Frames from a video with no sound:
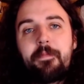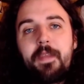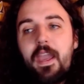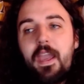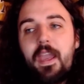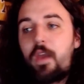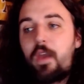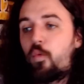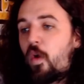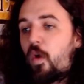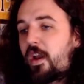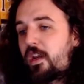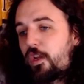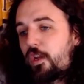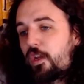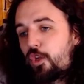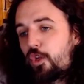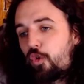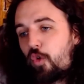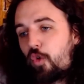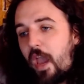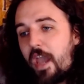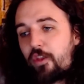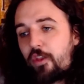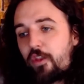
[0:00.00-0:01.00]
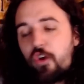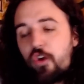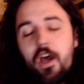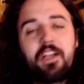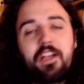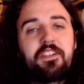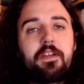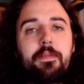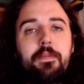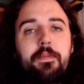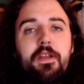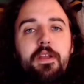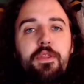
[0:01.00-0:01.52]
And when you
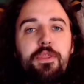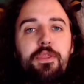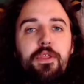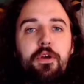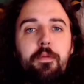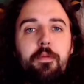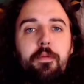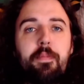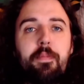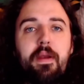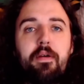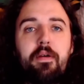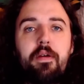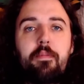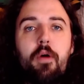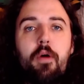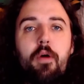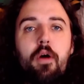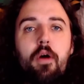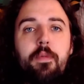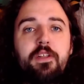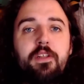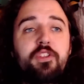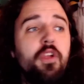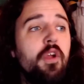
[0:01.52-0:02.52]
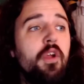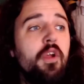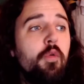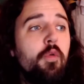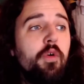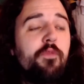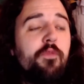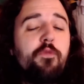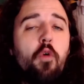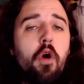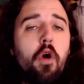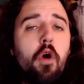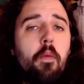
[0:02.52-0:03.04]
tossed him in third pairing moments
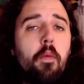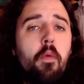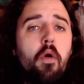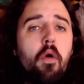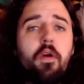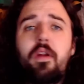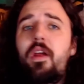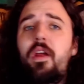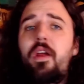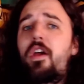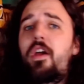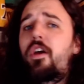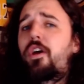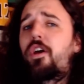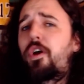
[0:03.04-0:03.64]
with Forbort,